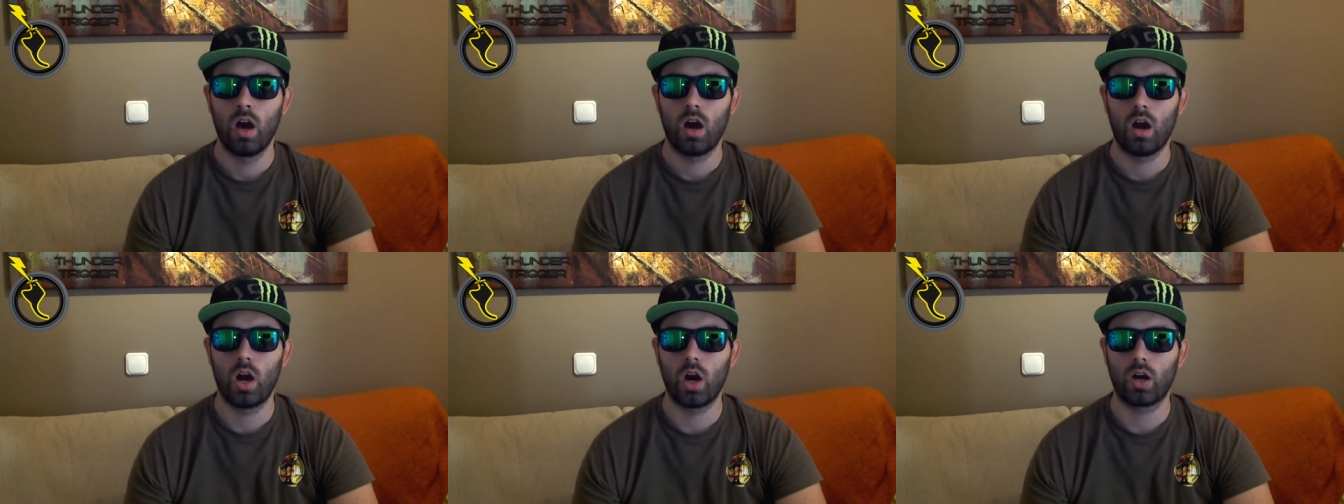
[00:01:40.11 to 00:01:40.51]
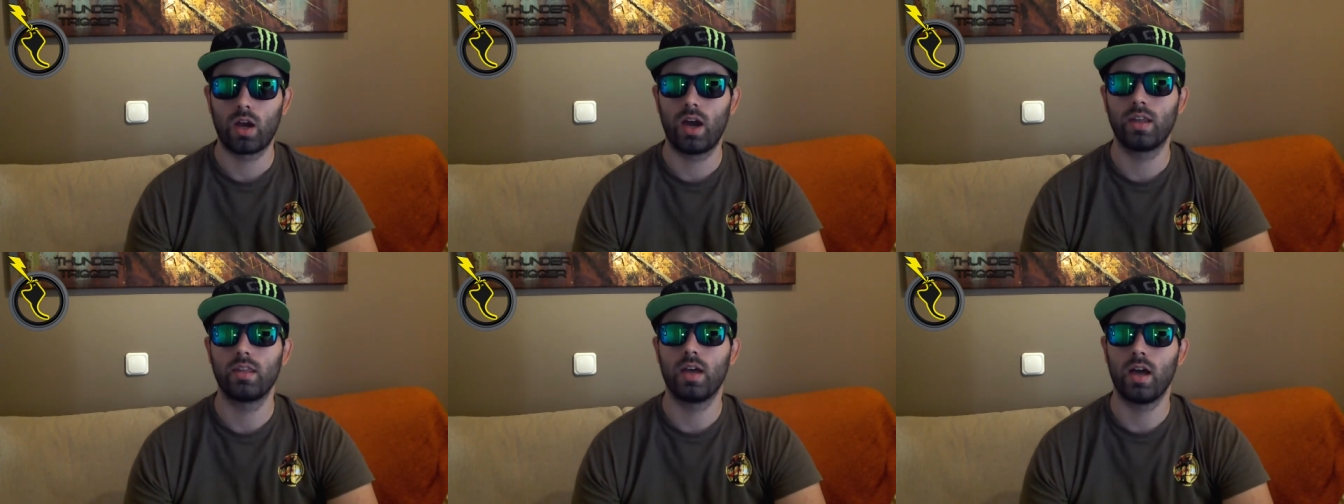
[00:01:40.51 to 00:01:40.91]
are
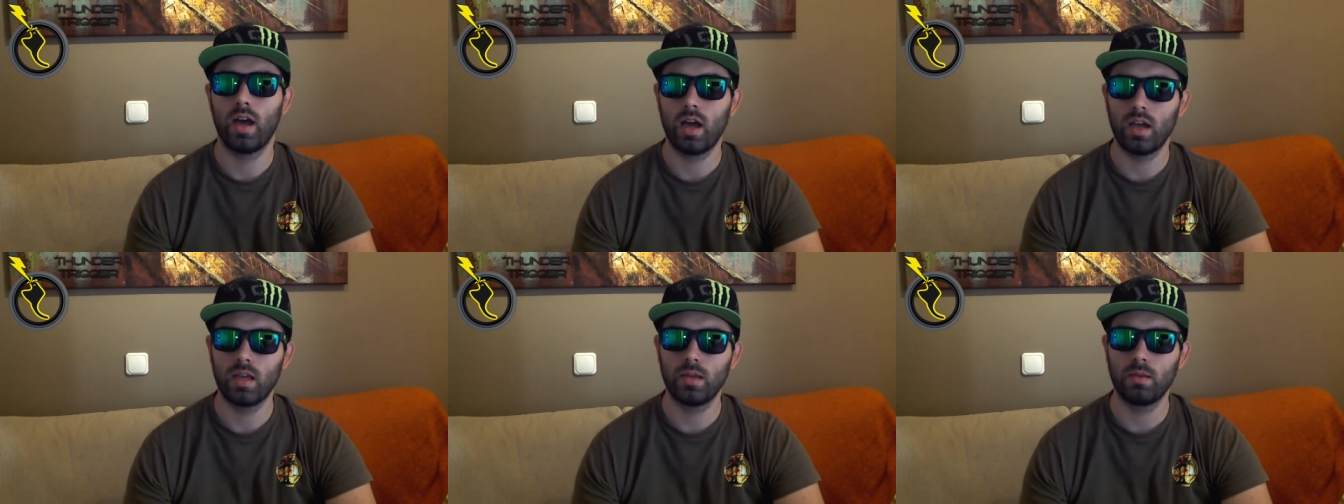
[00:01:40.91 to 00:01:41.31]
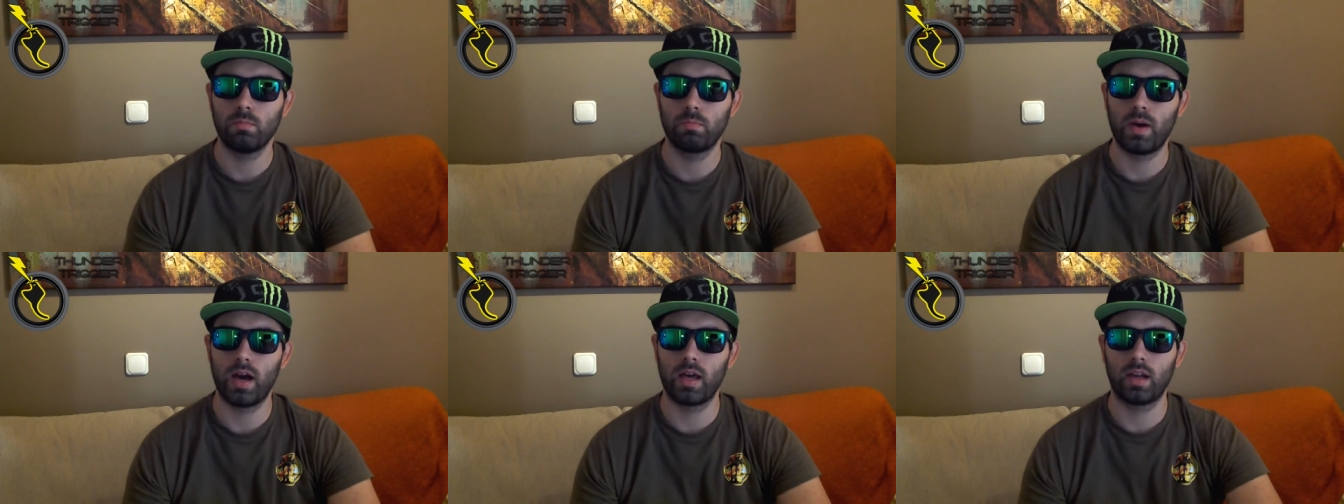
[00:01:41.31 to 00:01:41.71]
kind of high,
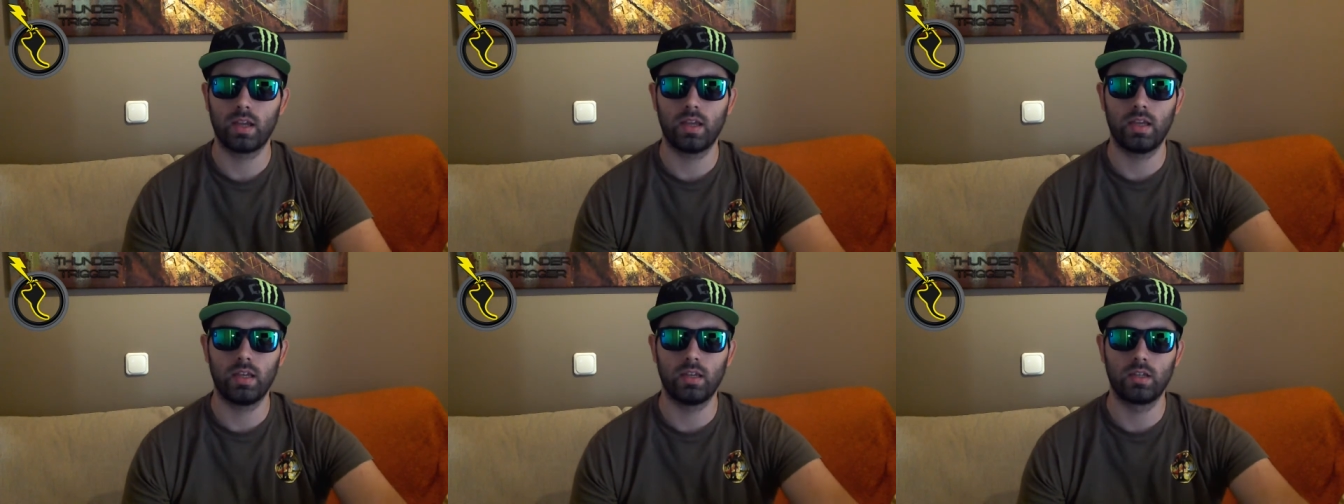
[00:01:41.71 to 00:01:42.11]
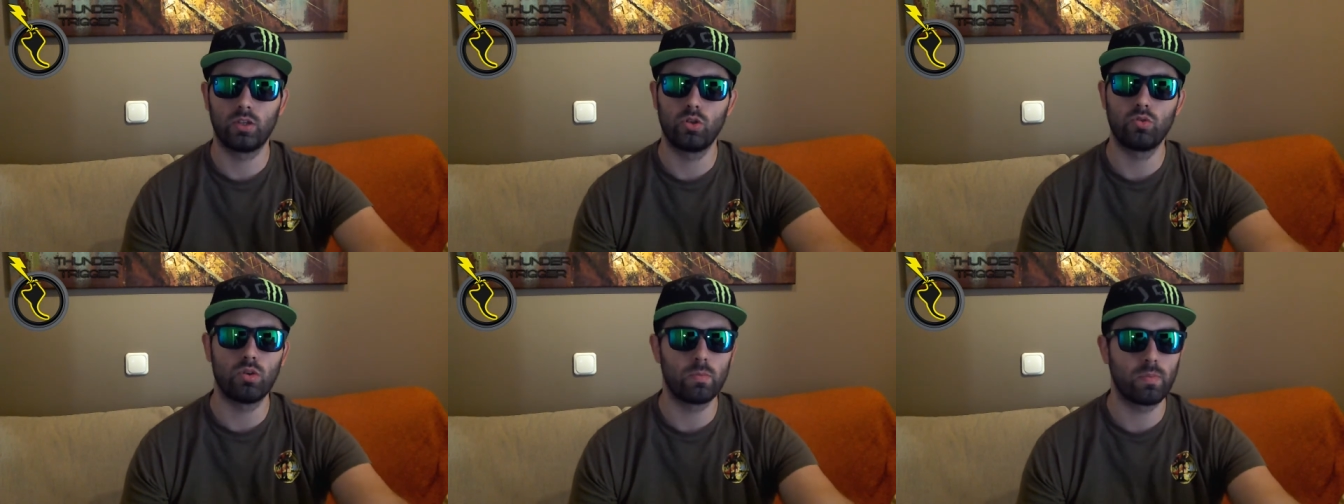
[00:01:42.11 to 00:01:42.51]
but in
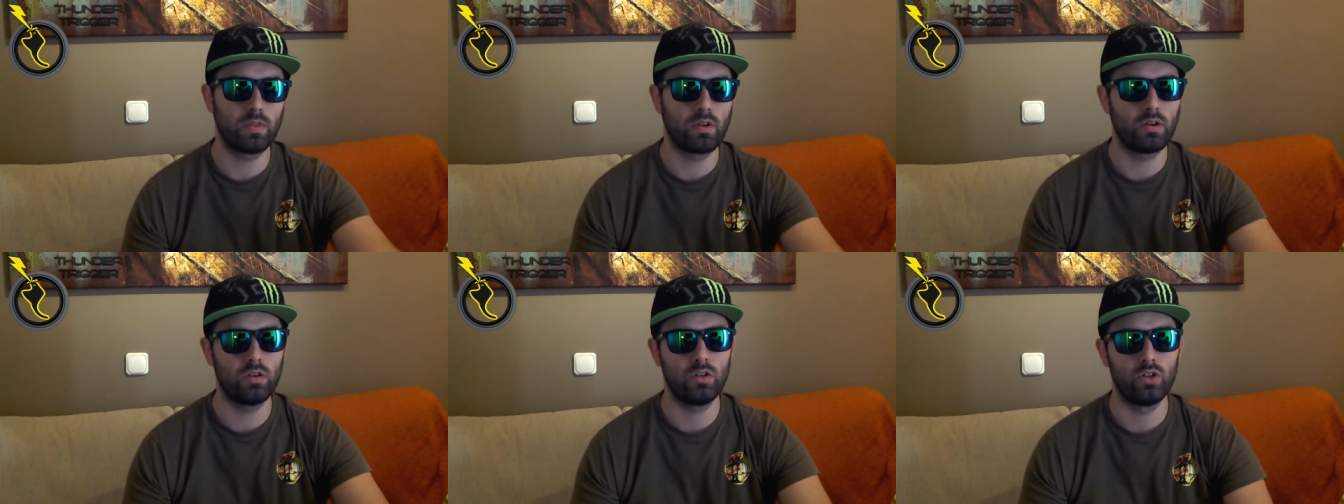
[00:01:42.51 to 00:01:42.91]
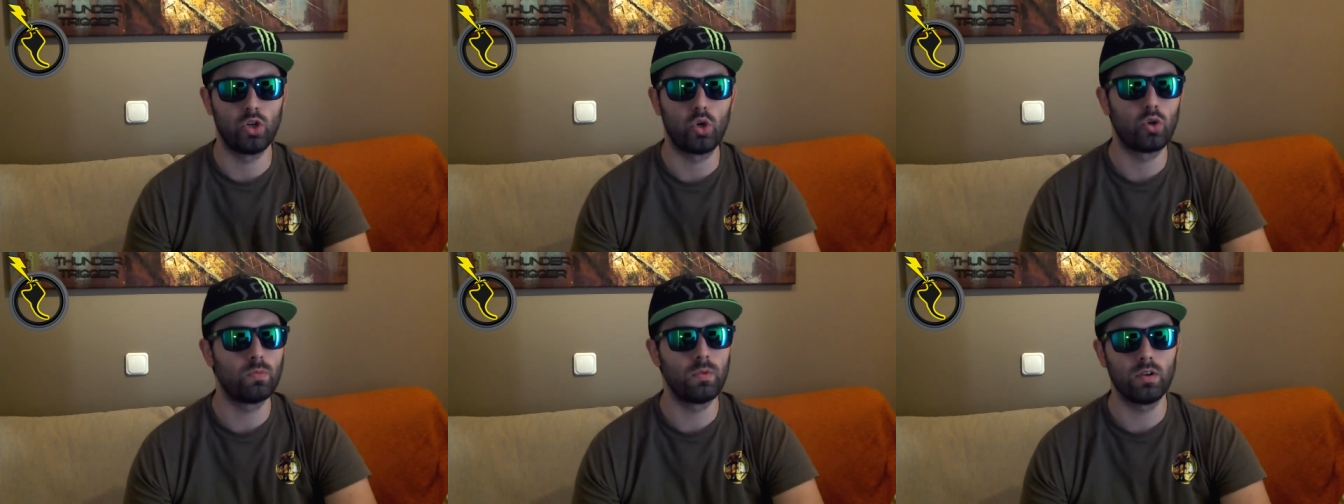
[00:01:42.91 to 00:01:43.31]
Europe they're
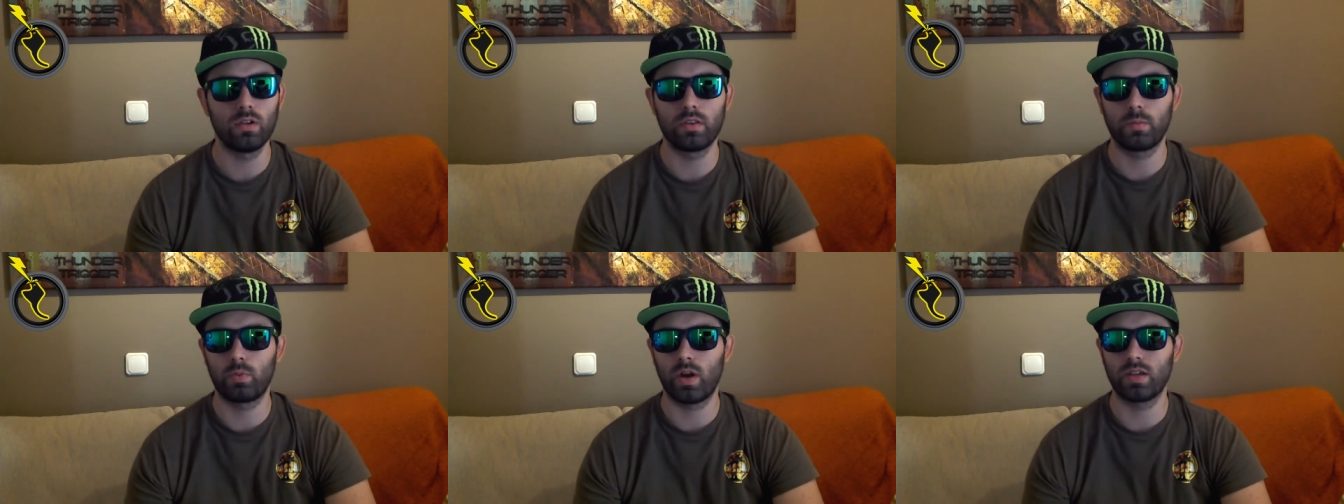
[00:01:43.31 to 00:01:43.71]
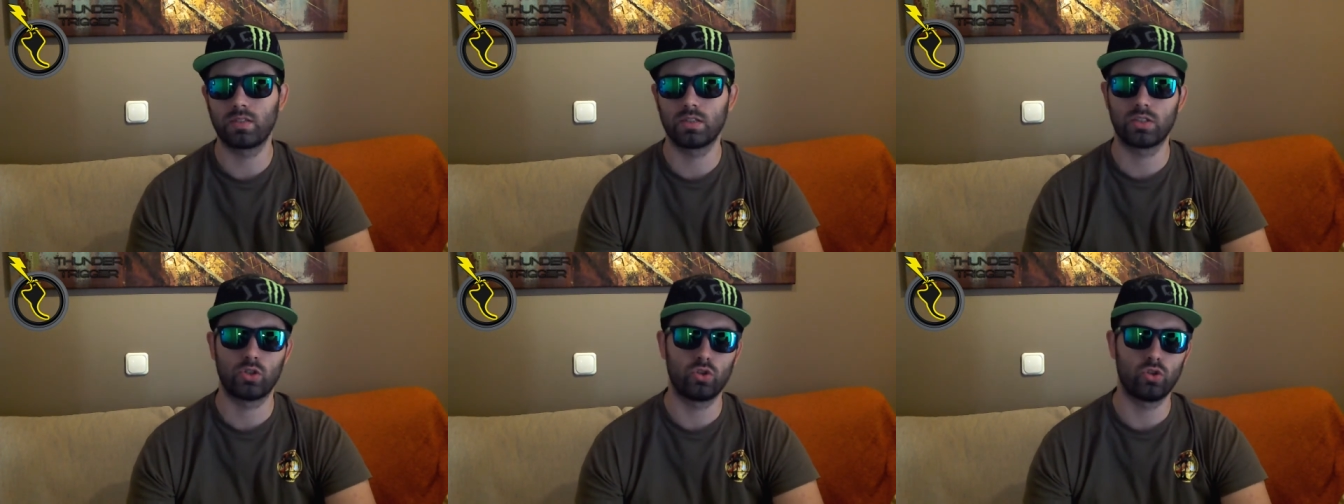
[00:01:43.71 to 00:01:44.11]
normal, the
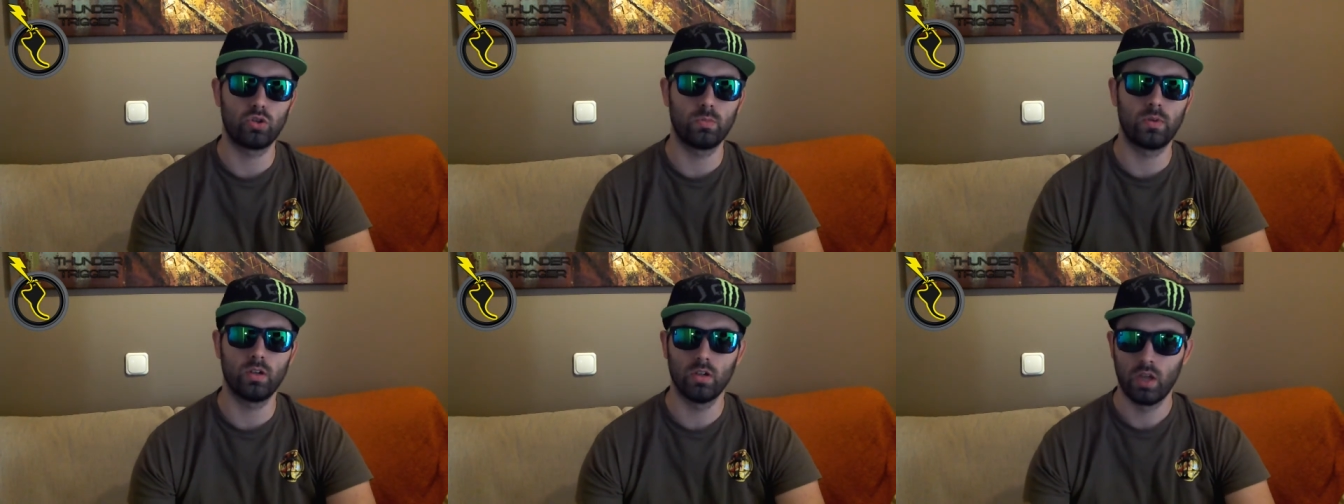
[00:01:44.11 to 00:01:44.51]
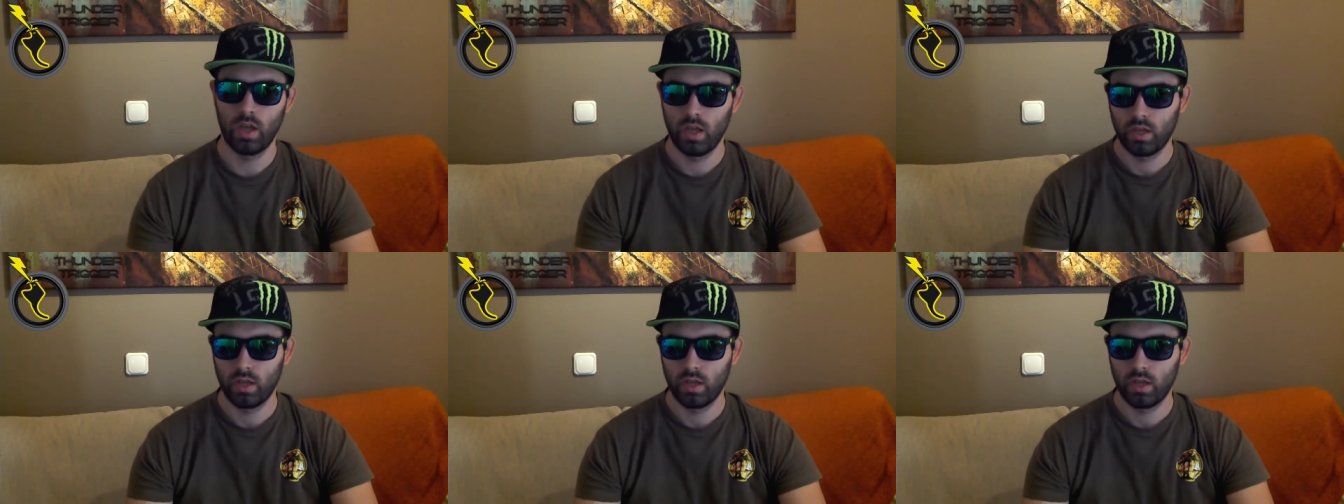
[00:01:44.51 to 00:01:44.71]
prices are normal.